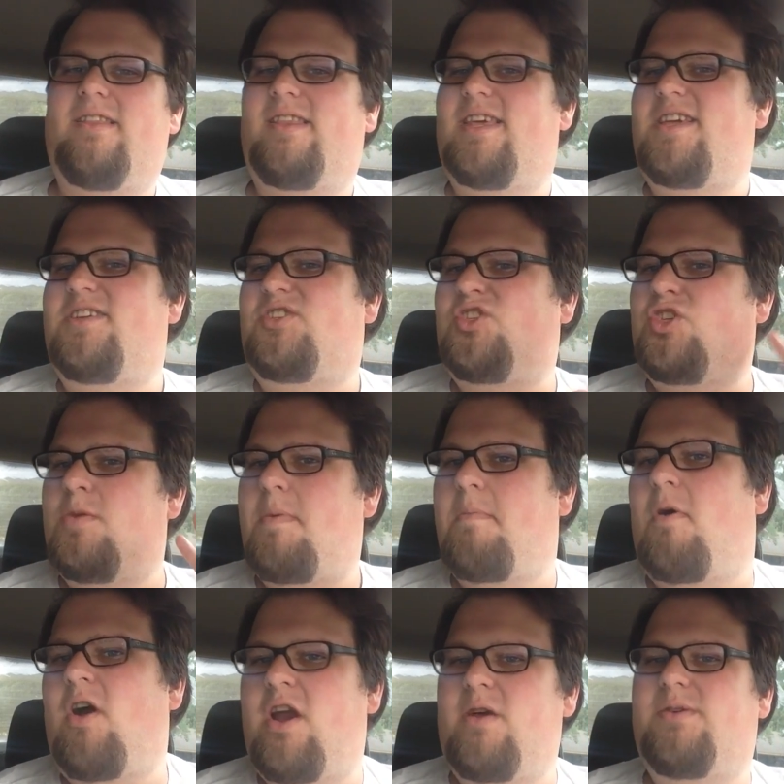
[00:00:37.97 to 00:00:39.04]
the Super
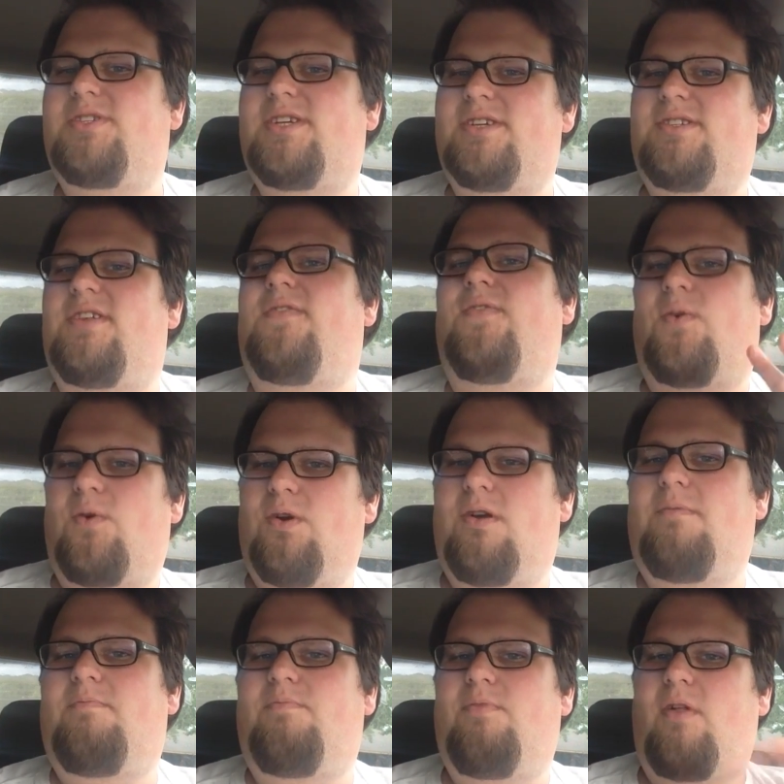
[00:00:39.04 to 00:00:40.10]
Mario
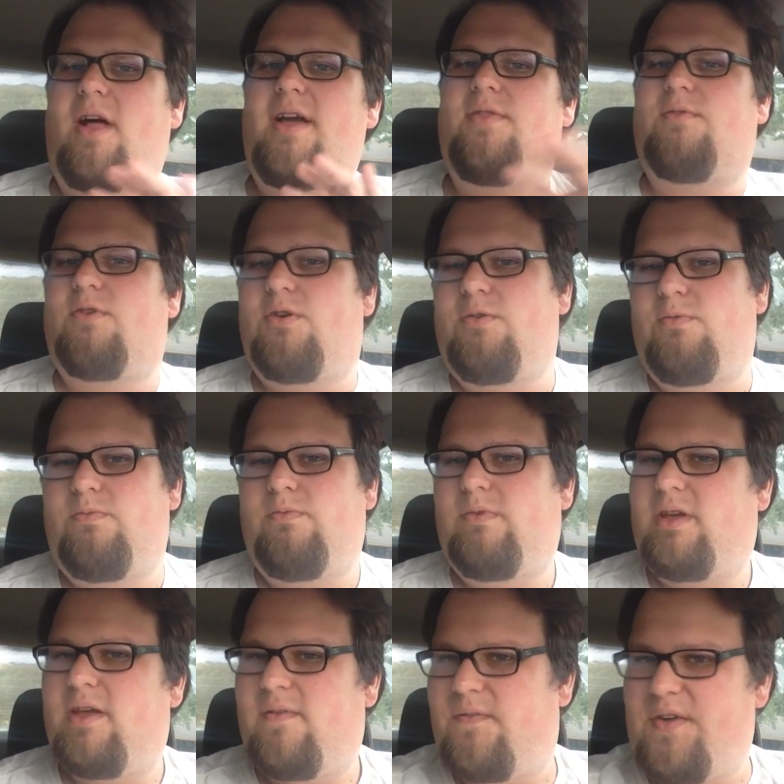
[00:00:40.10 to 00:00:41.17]
64 playthrough
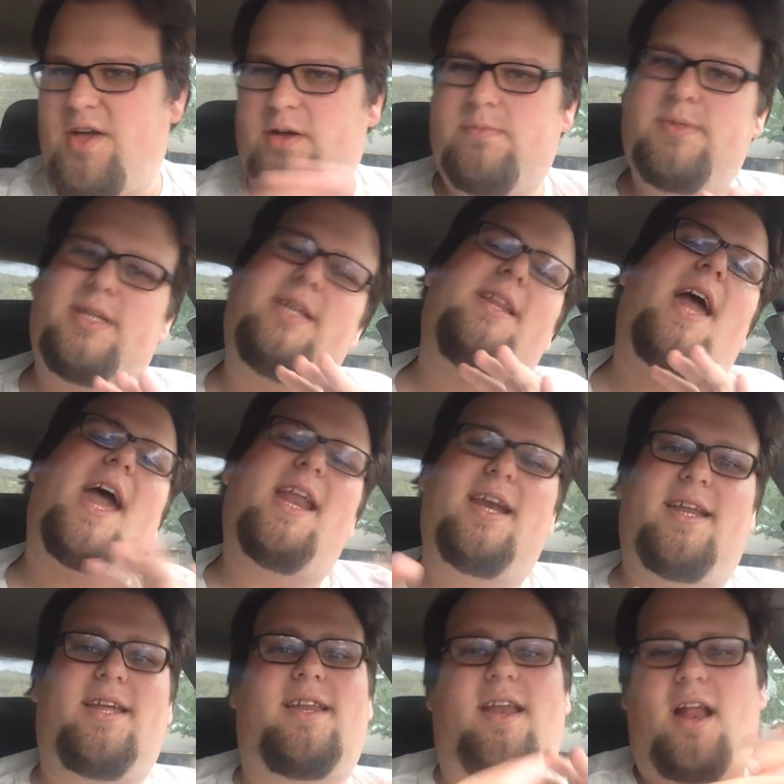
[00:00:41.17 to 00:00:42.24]
filmed and
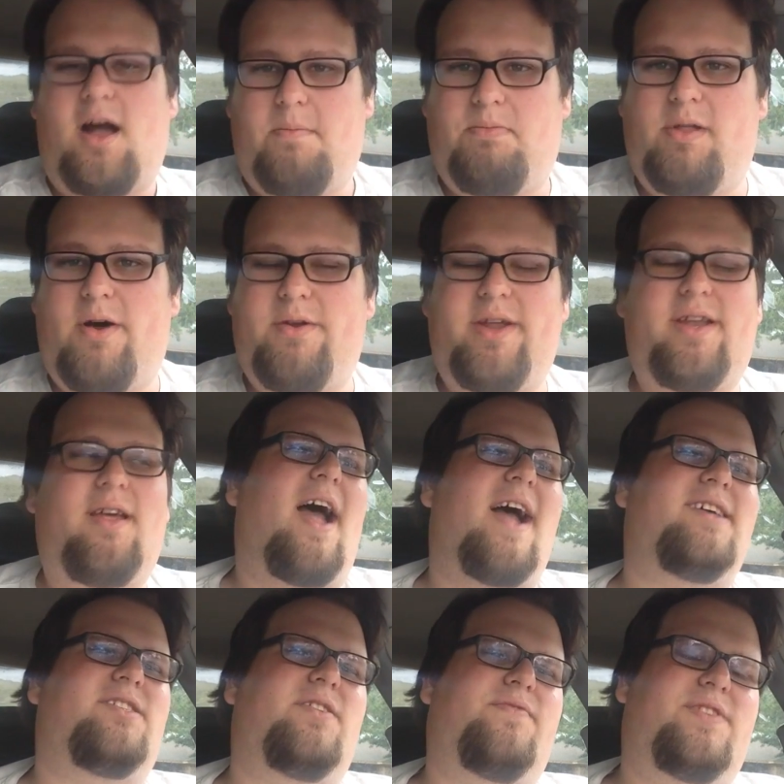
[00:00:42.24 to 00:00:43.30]
edited and uploaded.
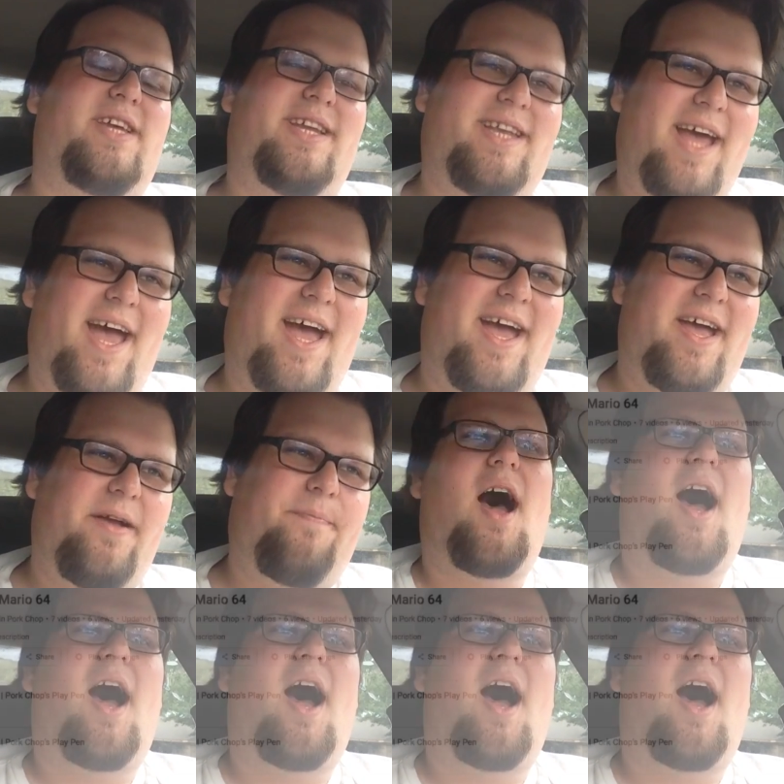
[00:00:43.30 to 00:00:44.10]
As of today,